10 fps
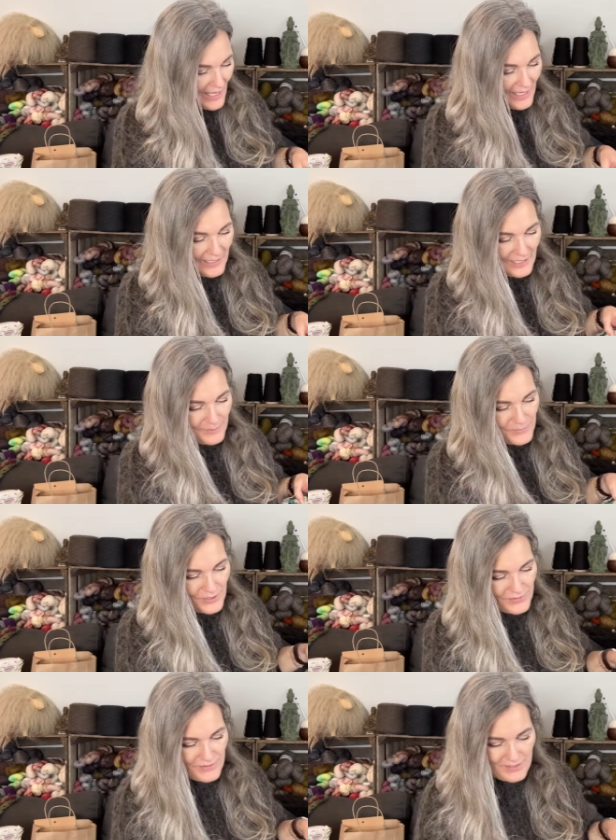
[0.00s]
I am
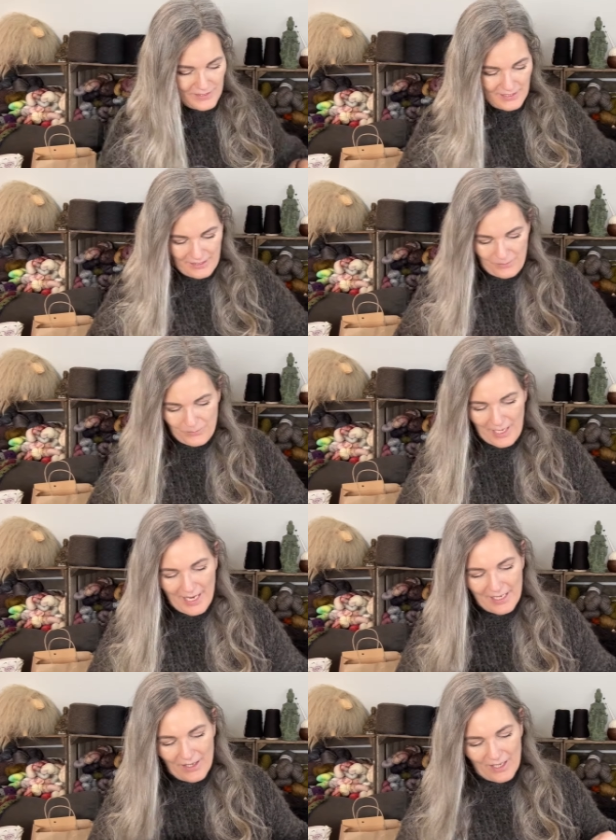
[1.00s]
just knitting
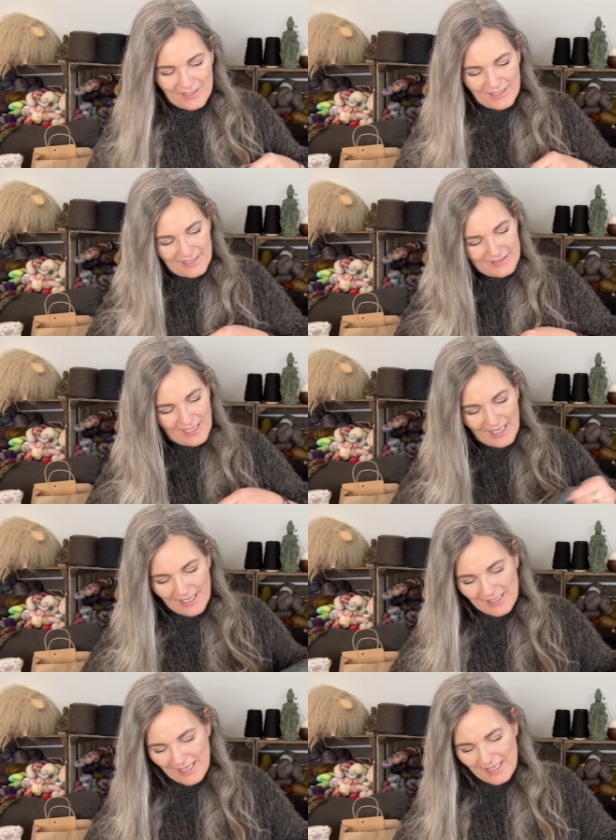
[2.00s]
away on it.
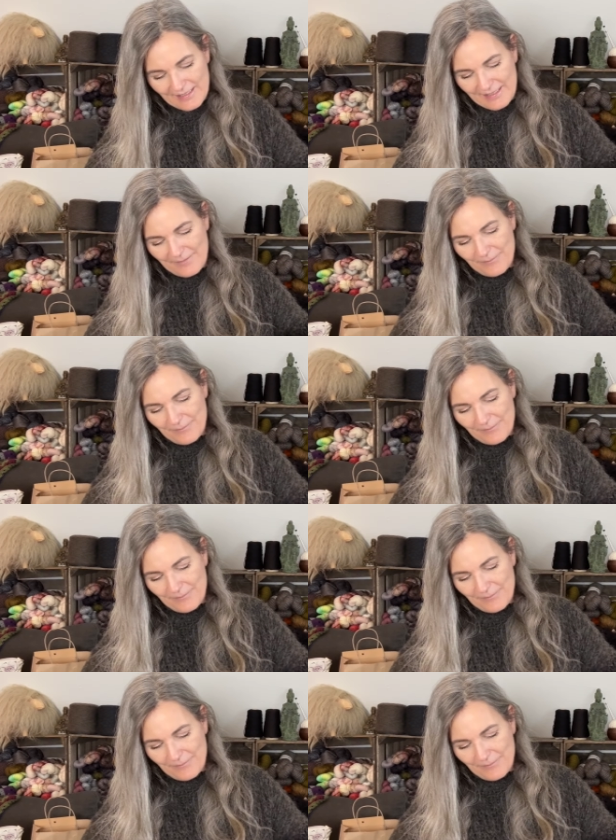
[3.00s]
I, it,